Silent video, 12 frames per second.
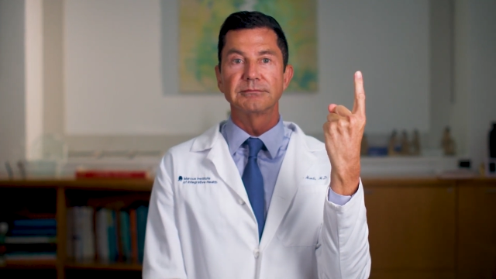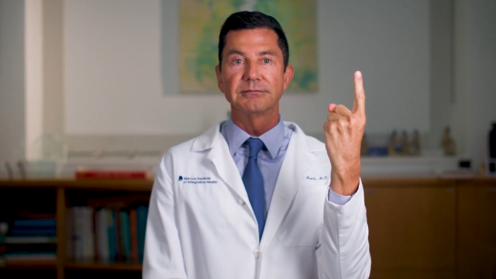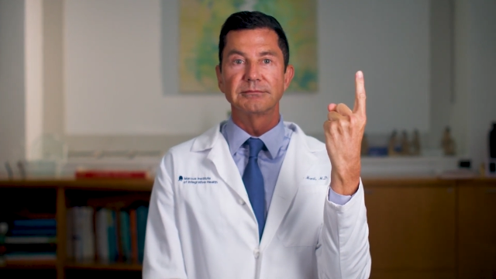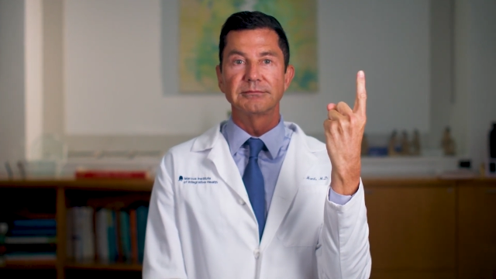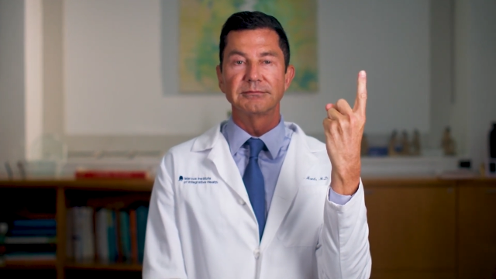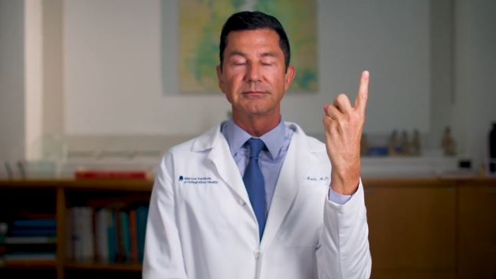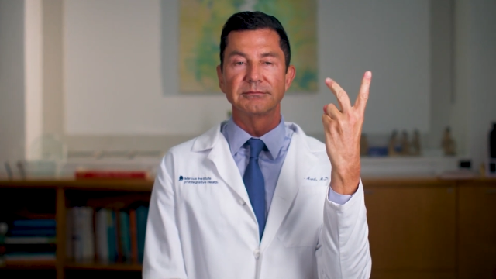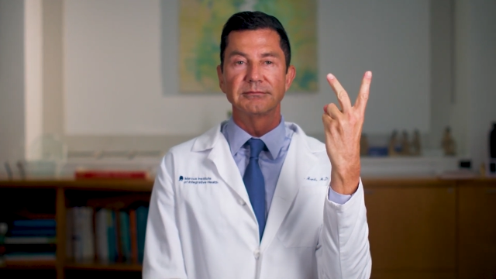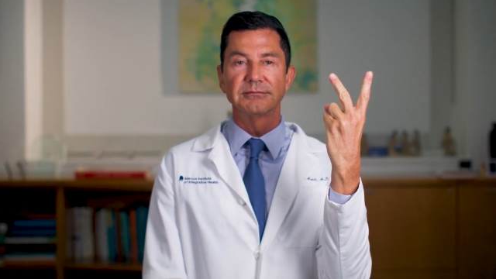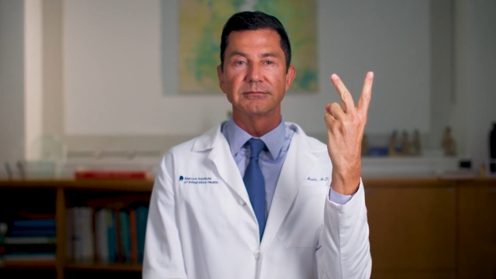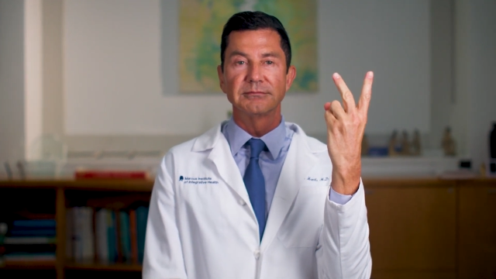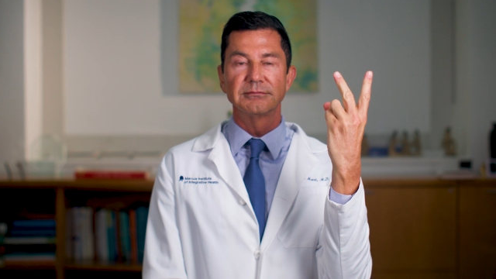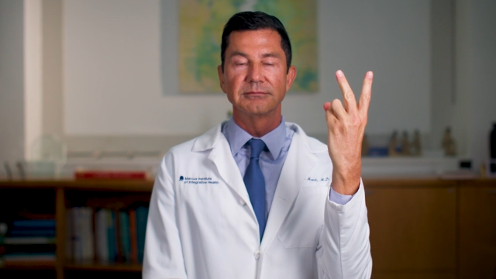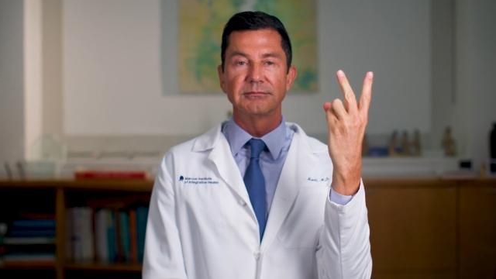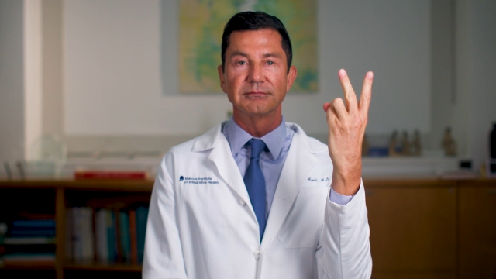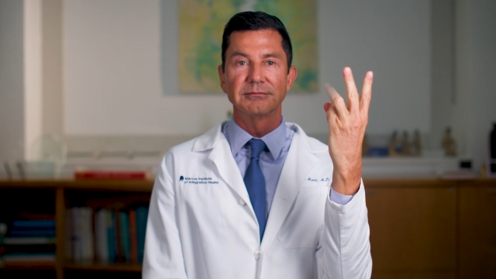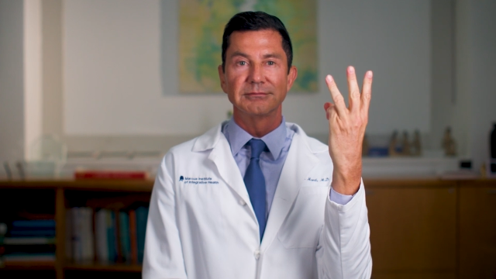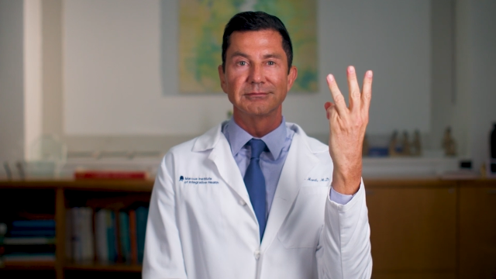
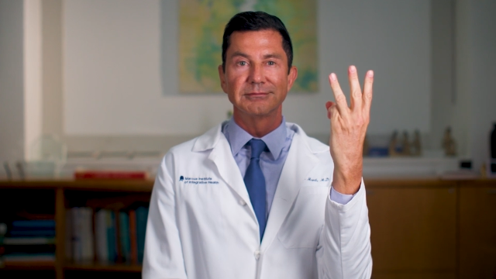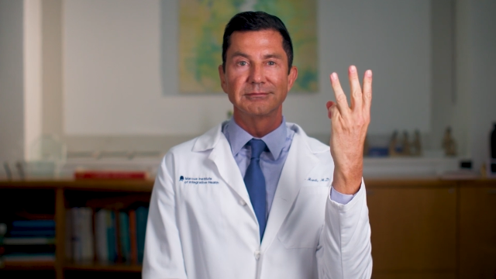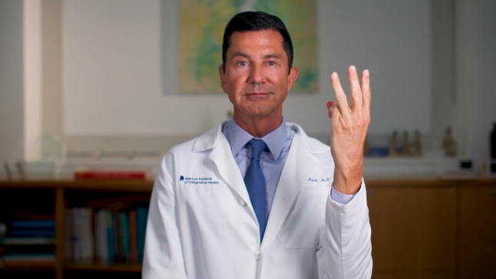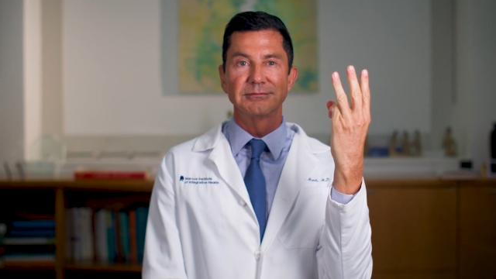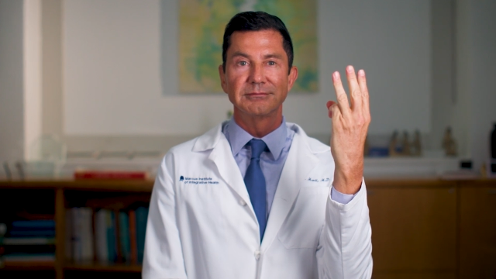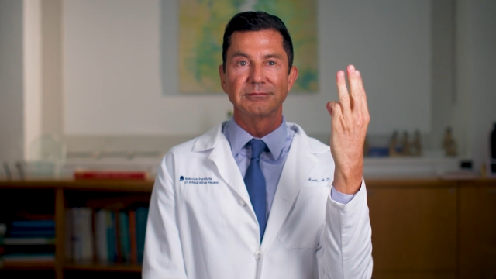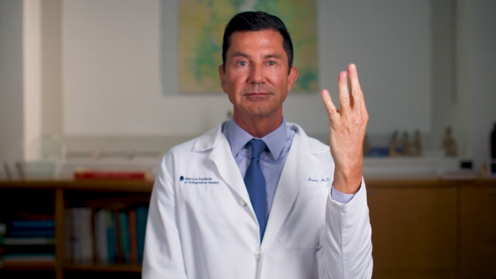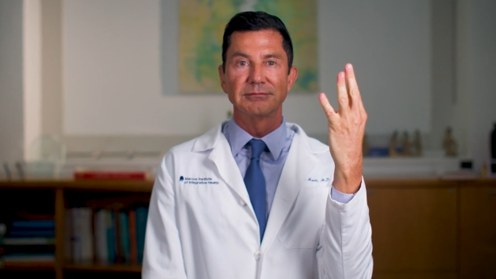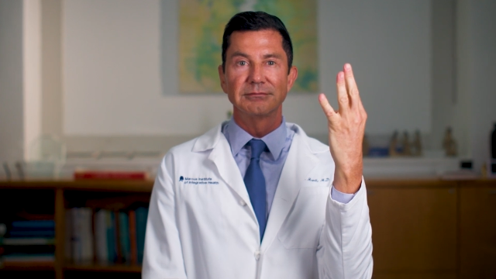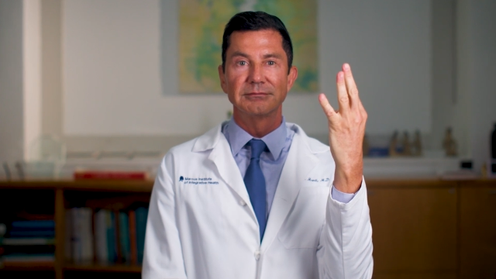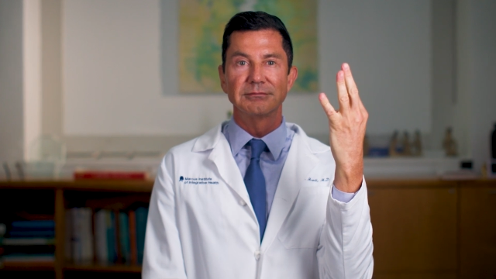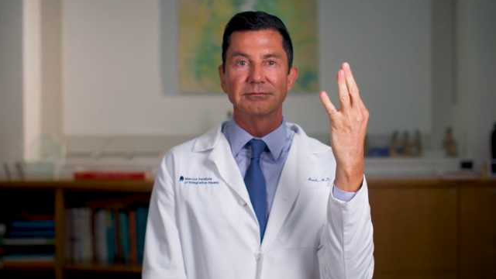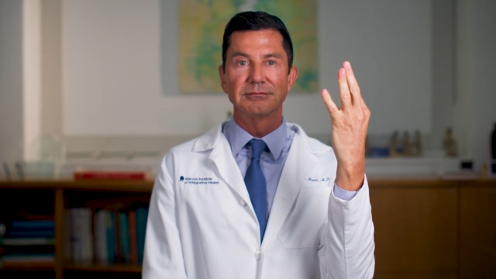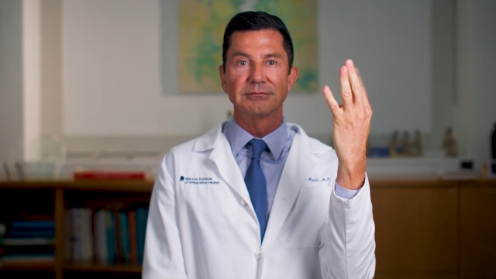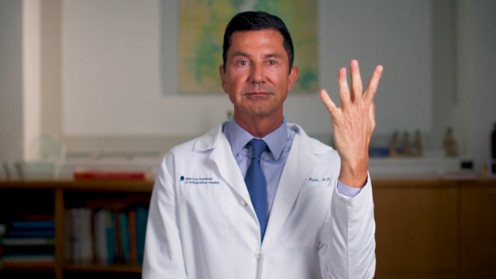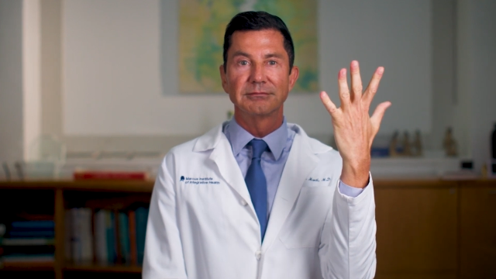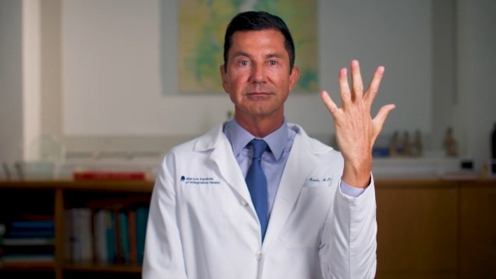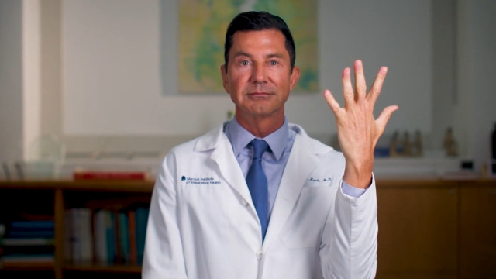
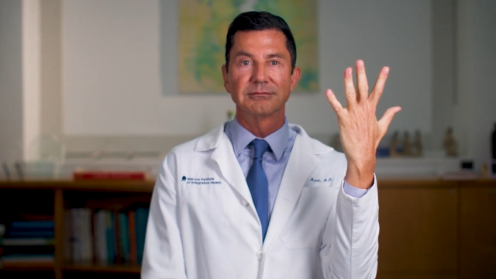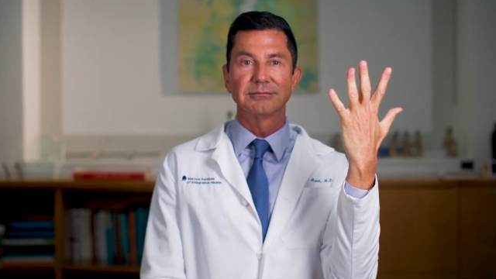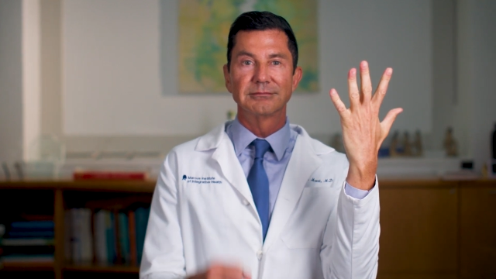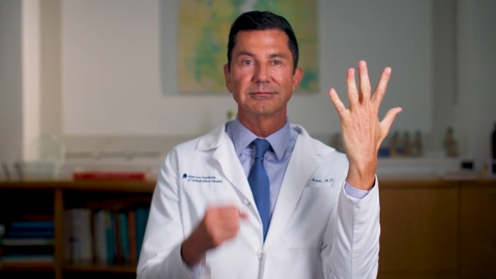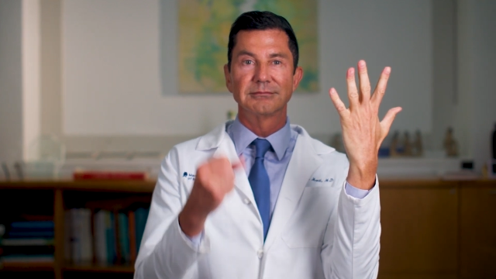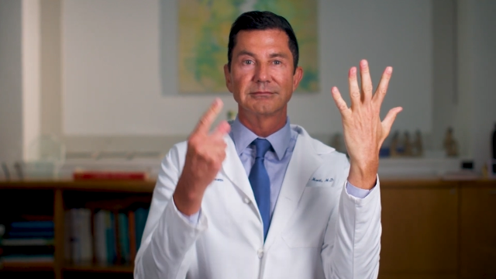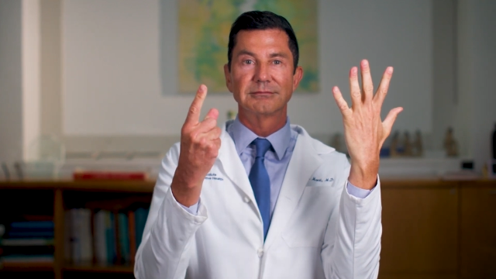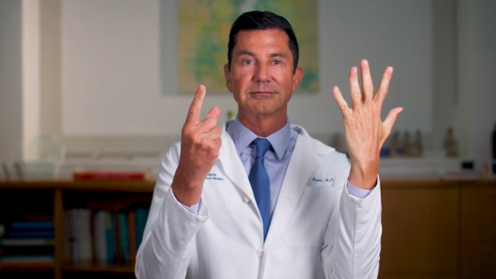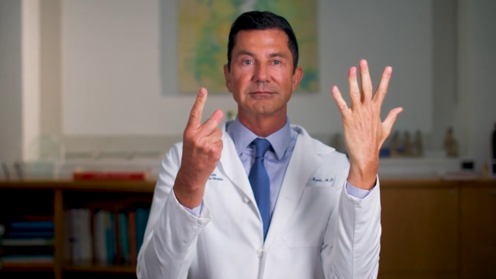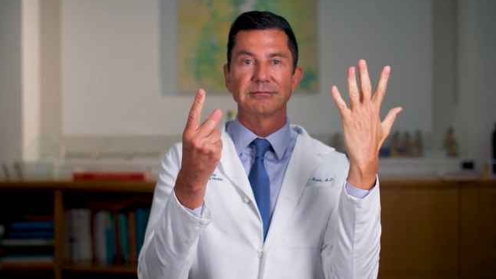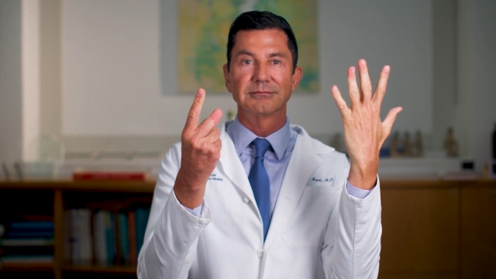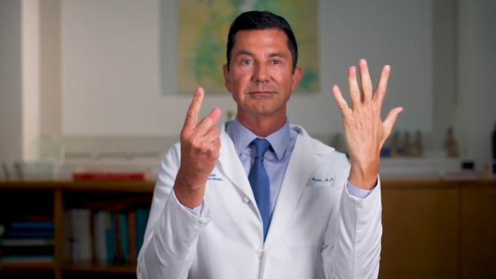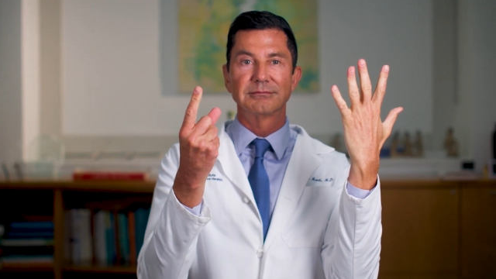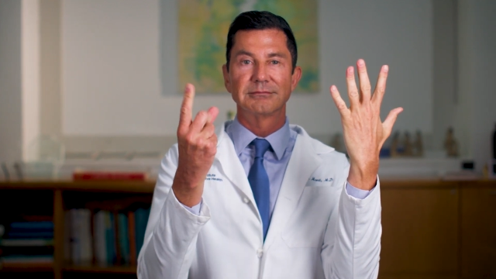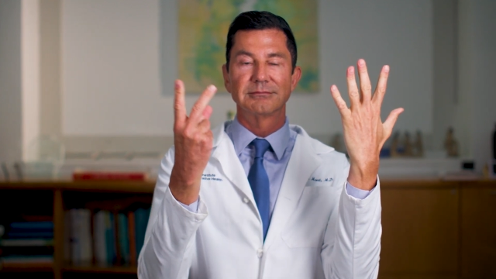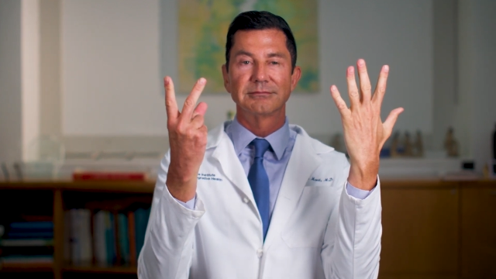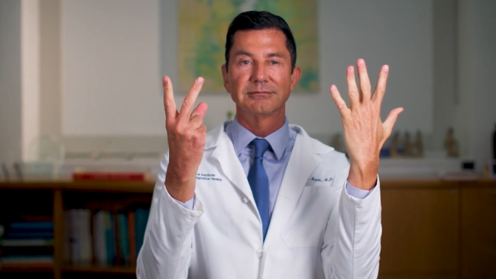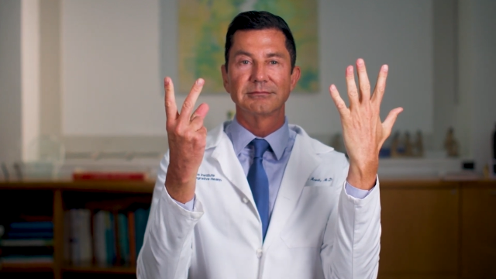Nobody speaks.